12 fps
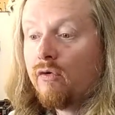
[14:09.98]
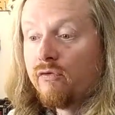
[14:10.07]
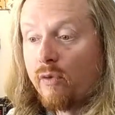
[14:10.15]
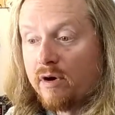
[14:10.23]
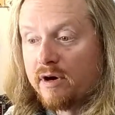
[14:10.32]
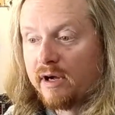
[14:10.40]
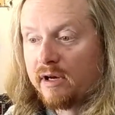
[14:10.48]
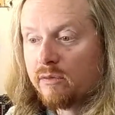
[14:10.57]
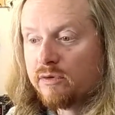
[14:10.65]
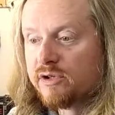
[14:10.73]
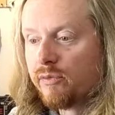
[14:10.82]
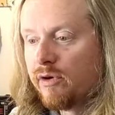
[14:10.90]
Fortnite
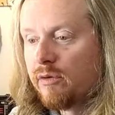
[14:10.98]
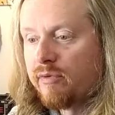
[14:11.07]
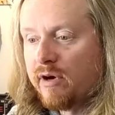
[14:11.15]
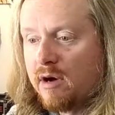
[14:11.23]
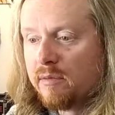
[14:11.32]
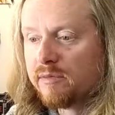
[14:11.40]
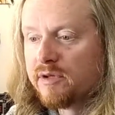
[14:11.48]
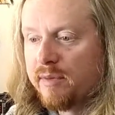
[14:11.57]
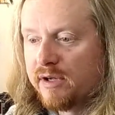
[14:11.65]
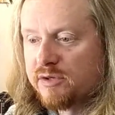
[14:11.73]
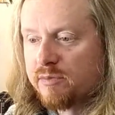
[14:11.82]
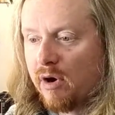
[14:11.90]
was a real problem to
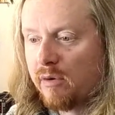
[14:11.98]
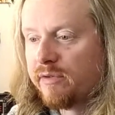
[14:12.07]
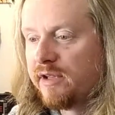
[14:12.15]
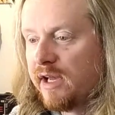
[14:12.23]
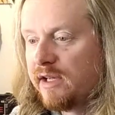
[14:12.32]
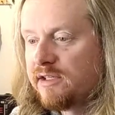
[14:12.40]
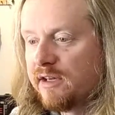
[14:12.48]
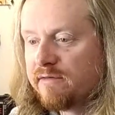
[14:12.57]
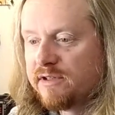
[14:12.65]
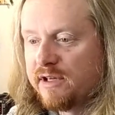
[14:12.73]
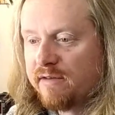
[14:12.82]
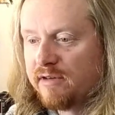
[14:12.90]
benchmark with the
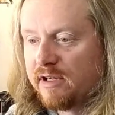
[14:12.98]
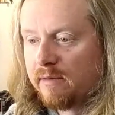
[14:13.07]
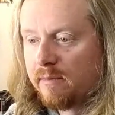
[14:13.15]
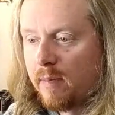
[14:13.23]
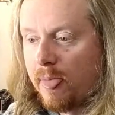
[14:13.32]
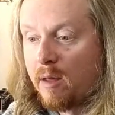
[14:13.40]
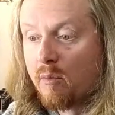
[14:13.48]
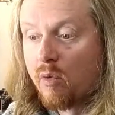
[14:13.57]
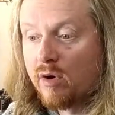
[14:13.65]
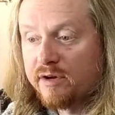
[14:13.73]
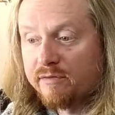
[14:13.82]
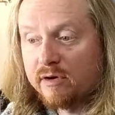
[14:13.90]
A770,
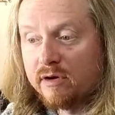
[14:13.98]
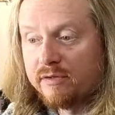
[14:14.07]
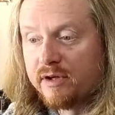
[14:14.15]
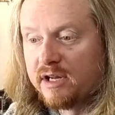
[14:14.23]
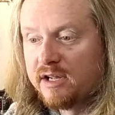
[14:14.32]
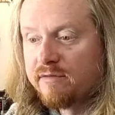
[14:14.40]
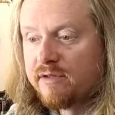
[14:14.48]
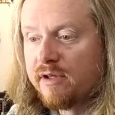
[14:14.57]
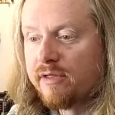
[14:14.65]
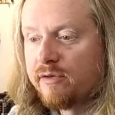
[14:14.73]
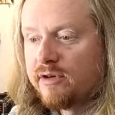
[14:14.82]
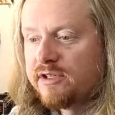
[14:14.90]
more difficult than even the
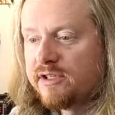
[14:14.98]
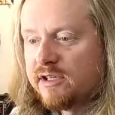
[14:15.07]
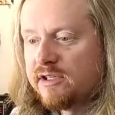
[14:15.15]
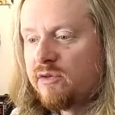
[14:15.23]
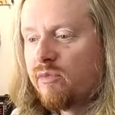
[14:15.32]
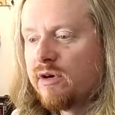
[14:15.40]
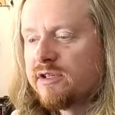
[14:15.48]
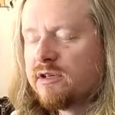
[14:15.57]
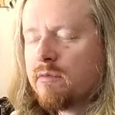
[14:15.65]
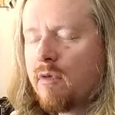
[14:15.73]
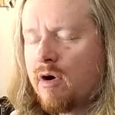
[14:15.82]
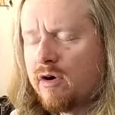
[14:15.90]
3060 was
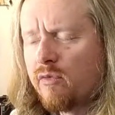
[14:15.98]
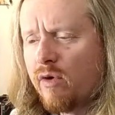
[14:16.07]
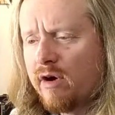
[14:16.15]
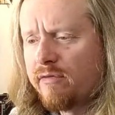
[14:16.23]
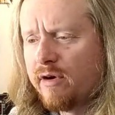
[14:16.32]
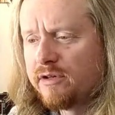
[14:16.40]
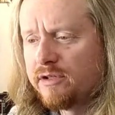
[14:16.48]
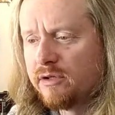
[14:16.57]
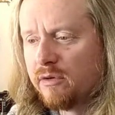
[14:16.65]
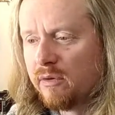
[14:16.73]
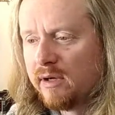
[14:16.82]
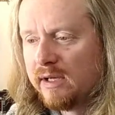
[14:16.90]
in Modern Warfare 2,